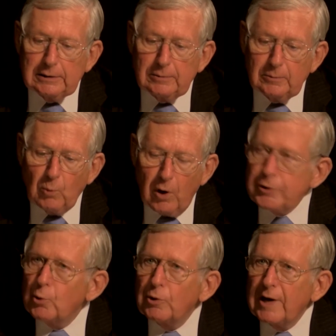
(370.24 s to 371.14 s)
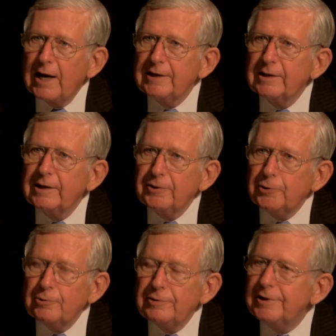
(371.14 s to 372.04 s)
While you were at IDA,
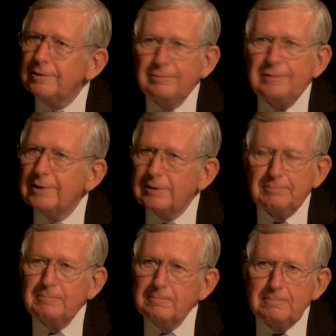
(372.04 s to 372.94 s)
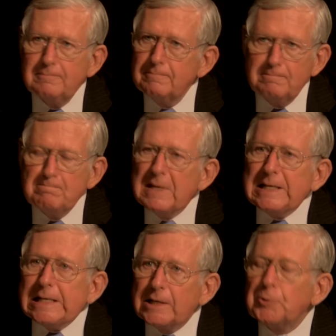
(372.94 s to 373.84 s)
you did
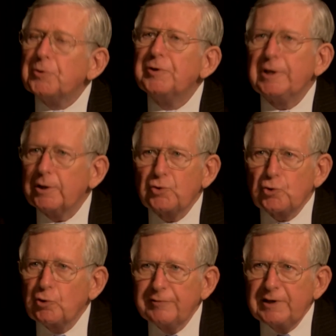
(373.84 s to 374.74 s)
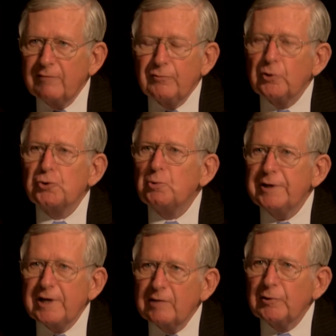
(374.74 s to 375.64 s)
many other things, serving on
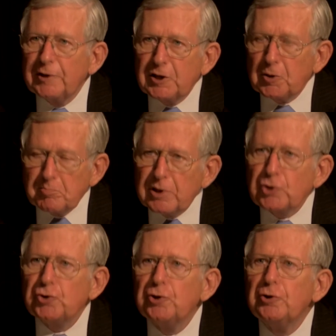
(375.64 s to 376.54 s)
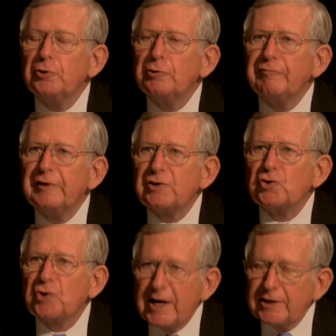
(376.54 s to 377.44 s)
virtually every commission or Defense
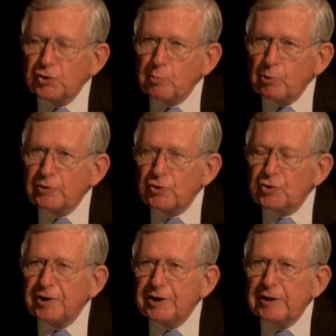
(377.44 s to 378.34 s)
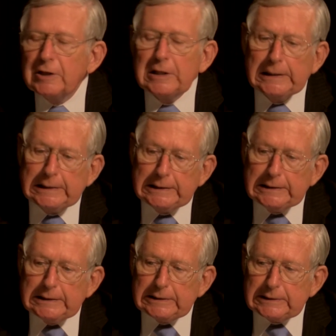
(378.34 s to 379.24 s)
Science Board study,
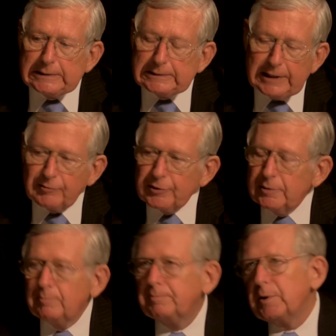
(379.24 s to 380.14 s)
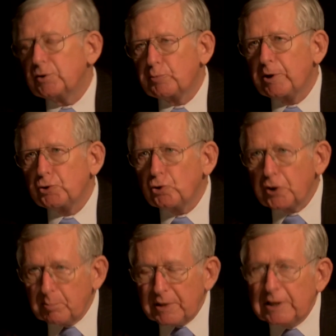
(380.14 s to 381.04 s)
every special
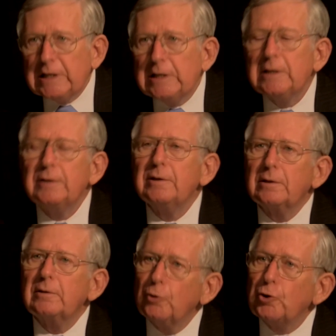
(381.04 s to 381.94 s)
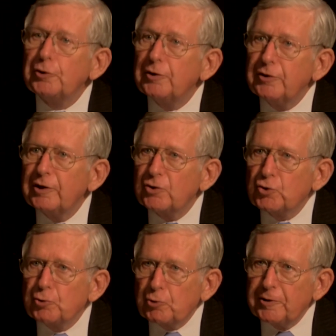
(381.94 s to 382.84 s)
committee that looked at things
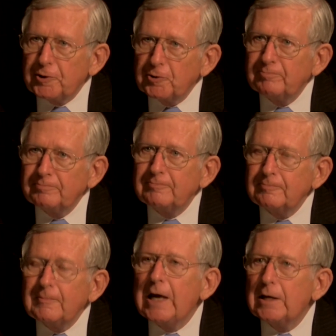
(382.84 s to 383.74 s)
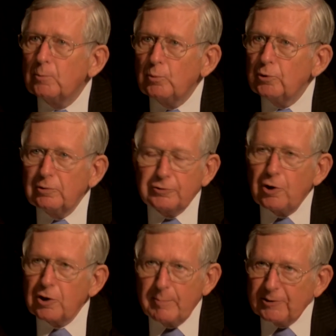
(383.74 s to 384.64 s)
nuclear. And we'll
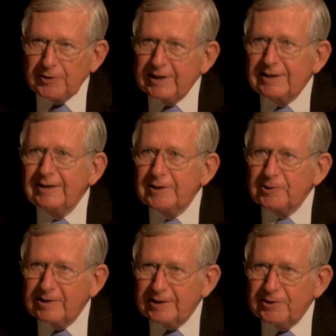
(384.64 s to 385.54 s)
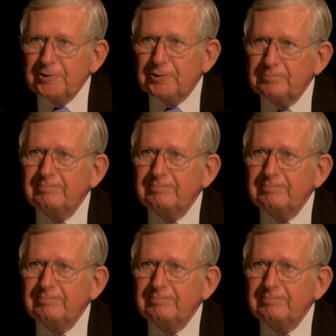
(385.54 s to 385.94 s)
talk about that later on, too.